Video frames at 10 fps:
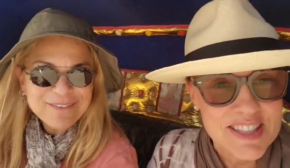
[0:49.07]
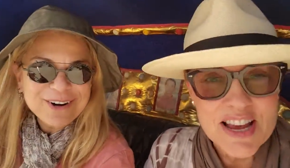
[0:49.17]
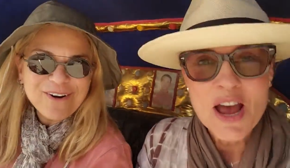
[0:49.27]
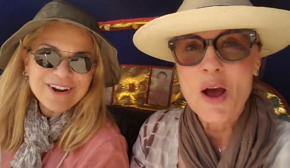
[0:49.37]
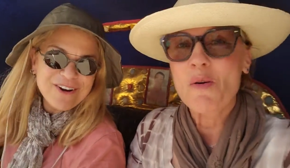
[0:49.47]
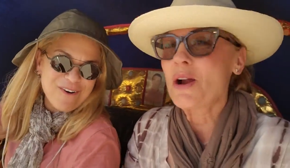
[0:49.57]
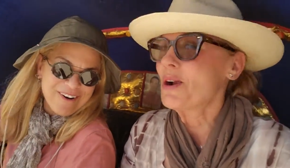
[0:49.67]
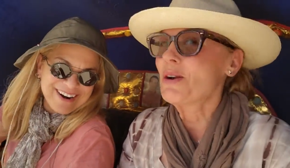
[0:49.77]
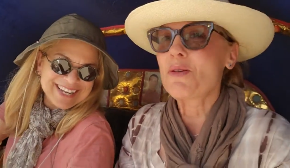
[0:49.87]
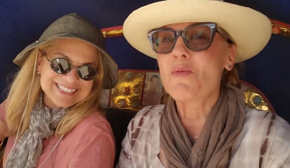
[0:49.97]
Speaker 1: It's, we're going to
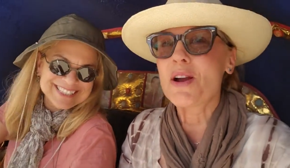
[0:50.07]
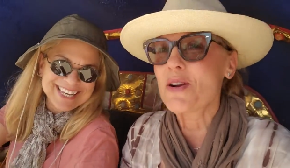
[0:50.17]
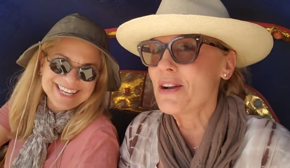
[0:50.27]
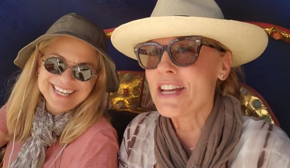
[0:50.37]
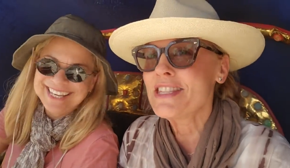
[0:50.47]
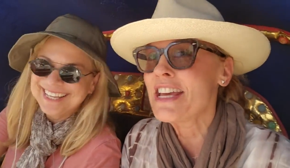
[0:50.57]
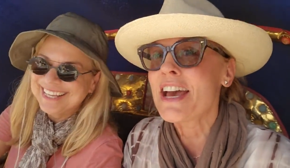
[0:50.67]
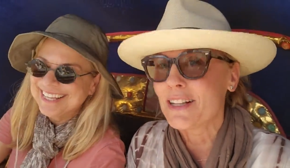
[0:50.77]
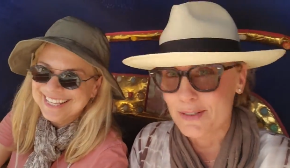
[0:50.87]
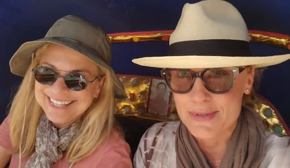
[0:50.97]
we're, We're in
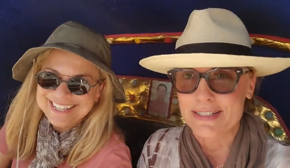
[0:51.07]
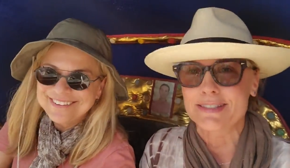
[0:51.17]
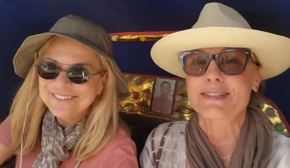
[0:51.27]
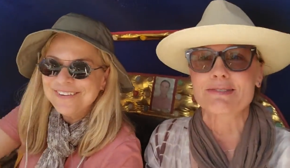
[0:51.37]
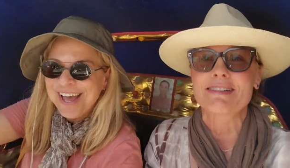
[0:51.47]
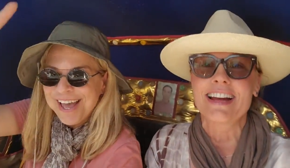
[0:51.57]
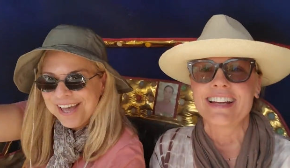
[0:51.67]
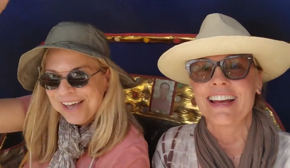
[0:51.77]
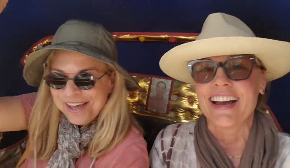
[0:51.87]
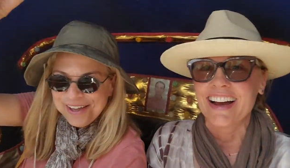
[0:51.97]
the elements.
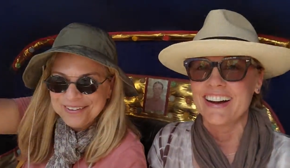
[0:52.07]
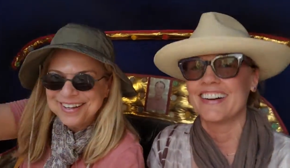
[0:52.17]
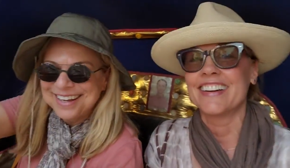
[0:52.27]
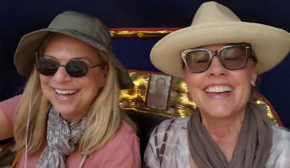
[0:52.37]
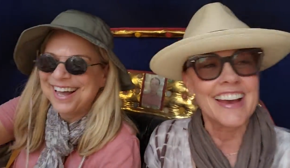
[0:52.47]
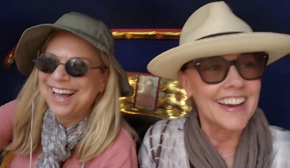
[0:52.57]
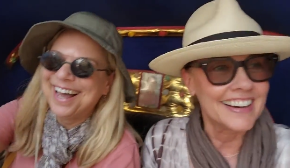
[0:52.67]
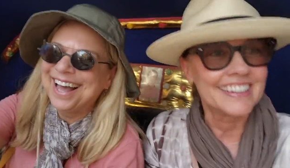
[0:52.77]
Woo!